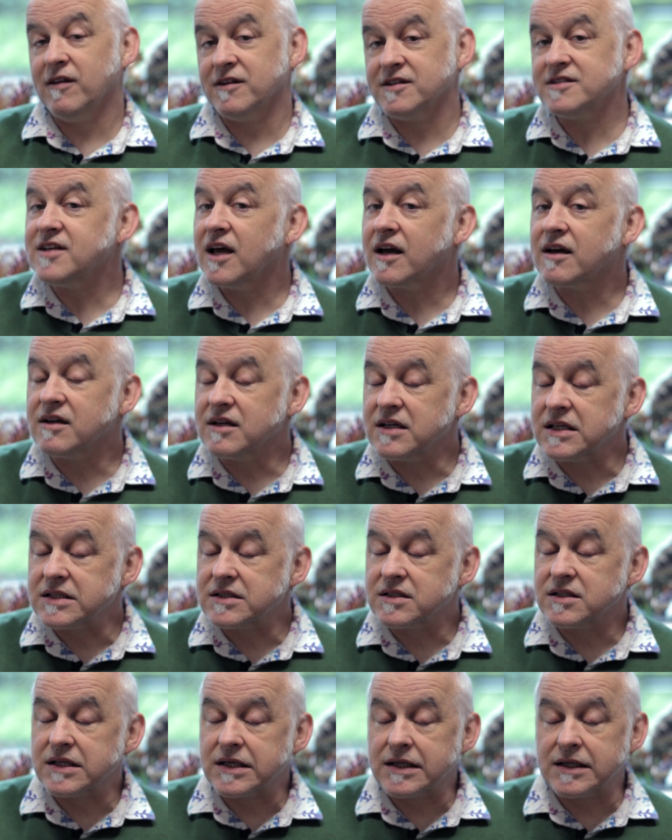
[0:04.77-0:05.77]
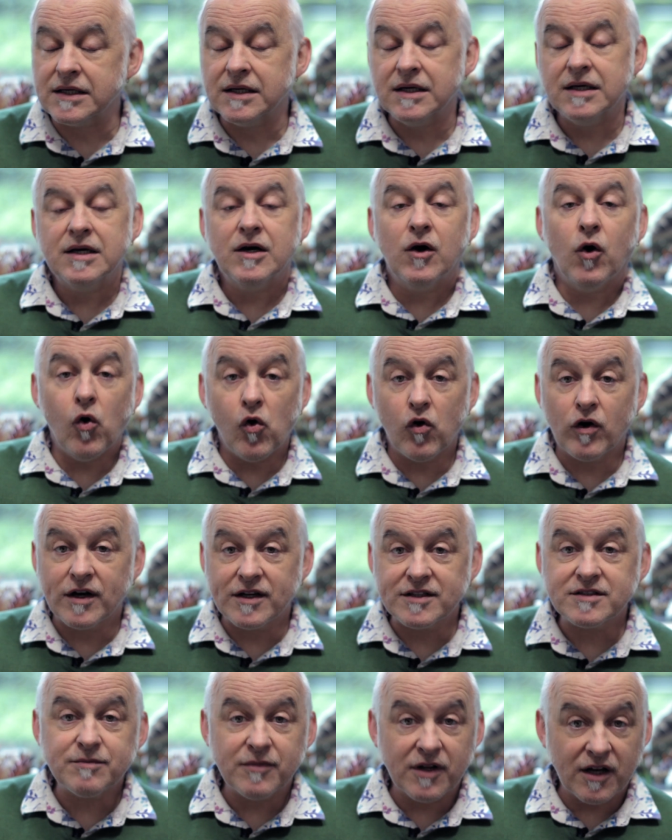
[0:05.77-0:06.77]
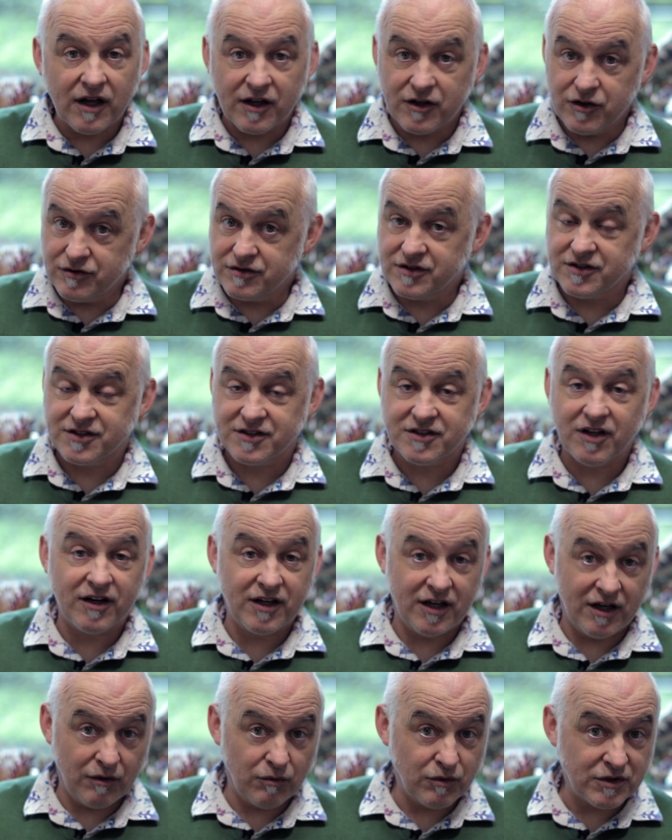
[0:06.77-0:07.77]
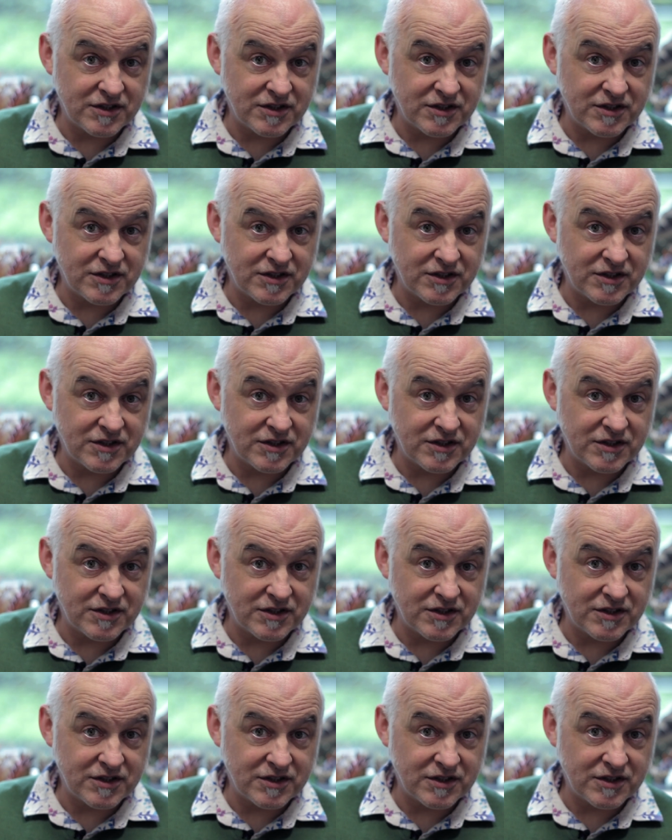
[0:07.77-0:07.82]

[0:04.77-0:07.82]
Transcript: The second is the organism that I use to study it,